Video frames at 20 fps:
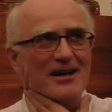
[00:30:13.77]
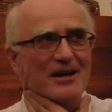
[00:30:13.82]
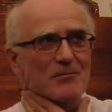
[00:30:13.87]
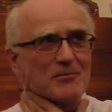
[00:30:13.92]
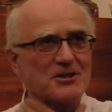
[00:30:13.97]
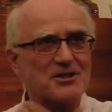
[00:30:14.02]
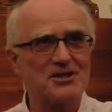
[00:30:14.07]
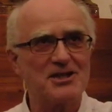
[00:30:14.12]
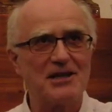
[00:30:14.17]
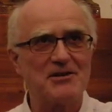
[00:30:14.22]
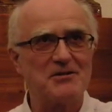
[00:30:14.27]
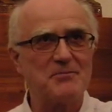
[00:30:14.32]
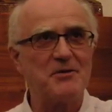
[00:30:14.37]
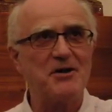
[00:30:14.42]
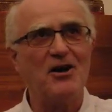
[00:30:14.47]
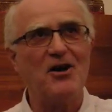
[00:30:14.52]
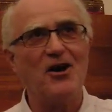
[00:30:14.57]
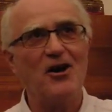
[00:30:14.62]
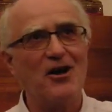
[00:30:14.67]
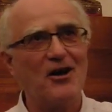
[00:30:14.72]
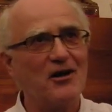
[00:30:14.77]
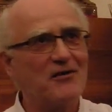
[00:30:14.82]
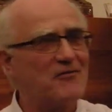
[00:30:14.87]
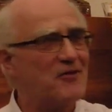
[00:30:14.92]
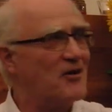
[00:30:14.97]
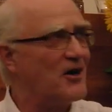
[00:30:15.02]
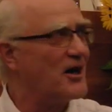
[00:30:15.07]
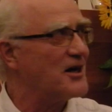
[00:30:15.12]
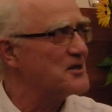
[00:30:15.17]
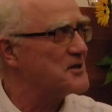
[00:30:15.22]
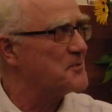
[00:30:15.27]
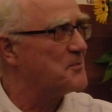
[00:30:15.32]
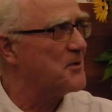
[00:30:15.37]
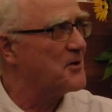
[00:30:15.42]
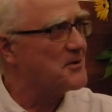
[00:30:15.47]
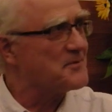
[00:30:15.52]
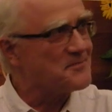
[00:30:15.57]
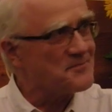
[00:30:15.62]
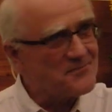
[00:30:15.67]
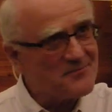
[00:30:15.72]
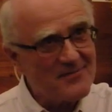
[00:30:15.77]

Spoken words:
which sounds a bit early for us, but